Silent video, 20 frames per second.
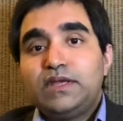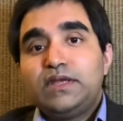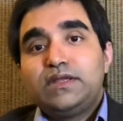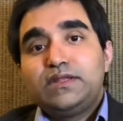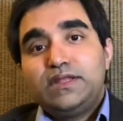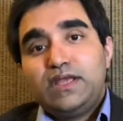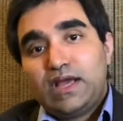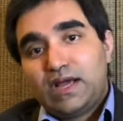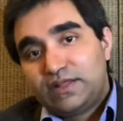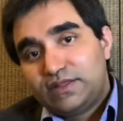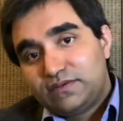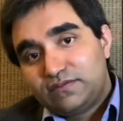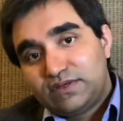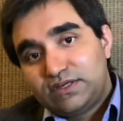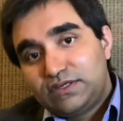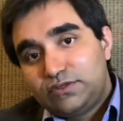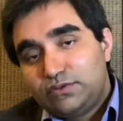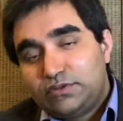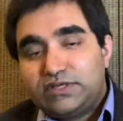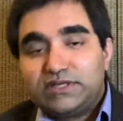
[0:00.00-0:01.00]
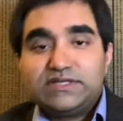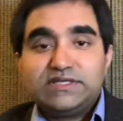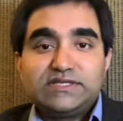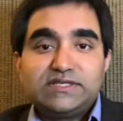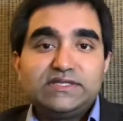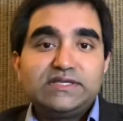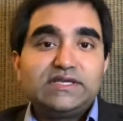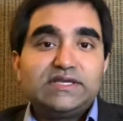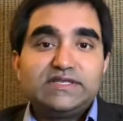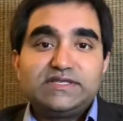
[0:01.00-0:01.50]
The other one to
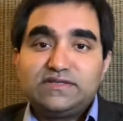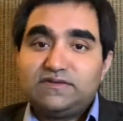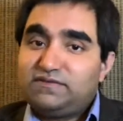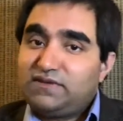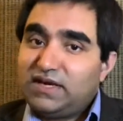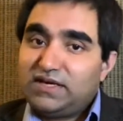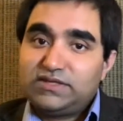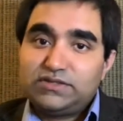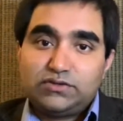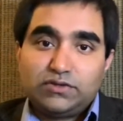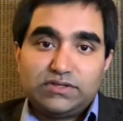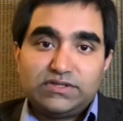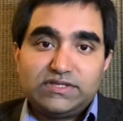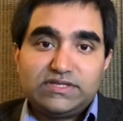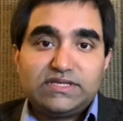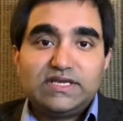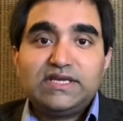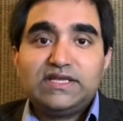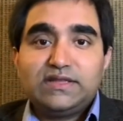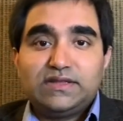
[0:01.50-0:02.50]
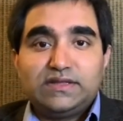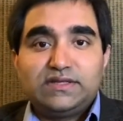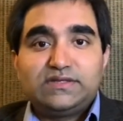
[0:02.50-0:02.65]
consider is effects on skin,